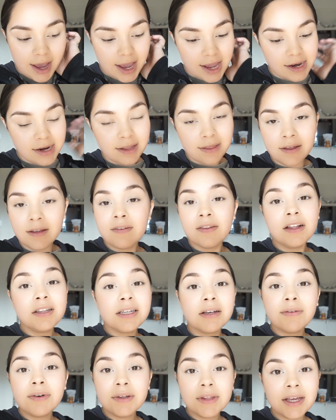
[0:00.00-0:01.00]
And I think
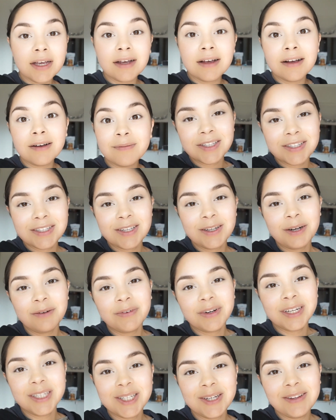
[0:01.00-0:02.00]
that's everything. So
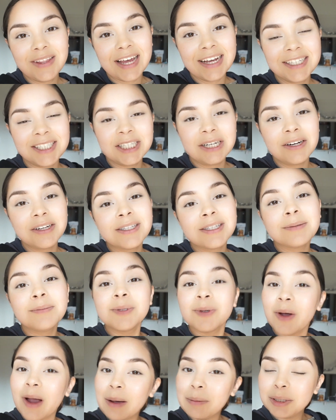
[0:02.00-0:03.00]
don't forget to like, share, and
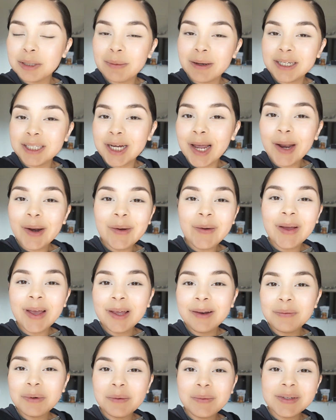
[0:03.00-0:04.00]
subscribe to my channel,
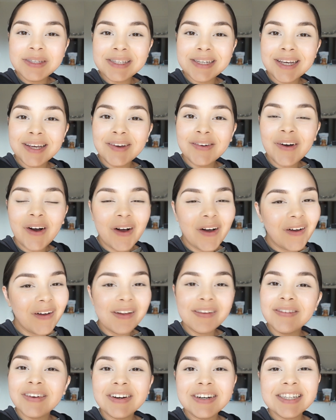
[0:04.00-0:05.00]
and we will see you
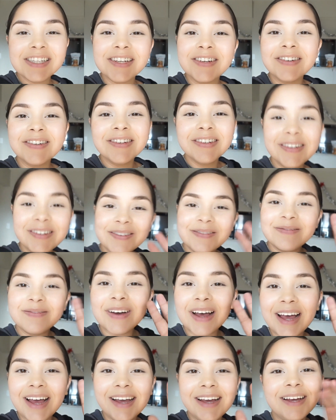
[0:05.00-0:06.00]
all very soon.
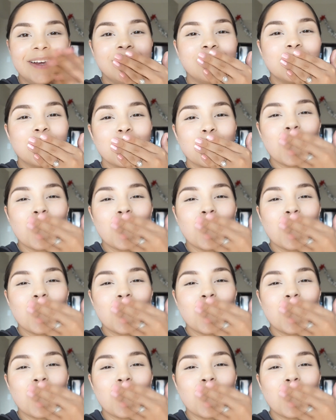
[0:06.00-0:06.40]
Bye.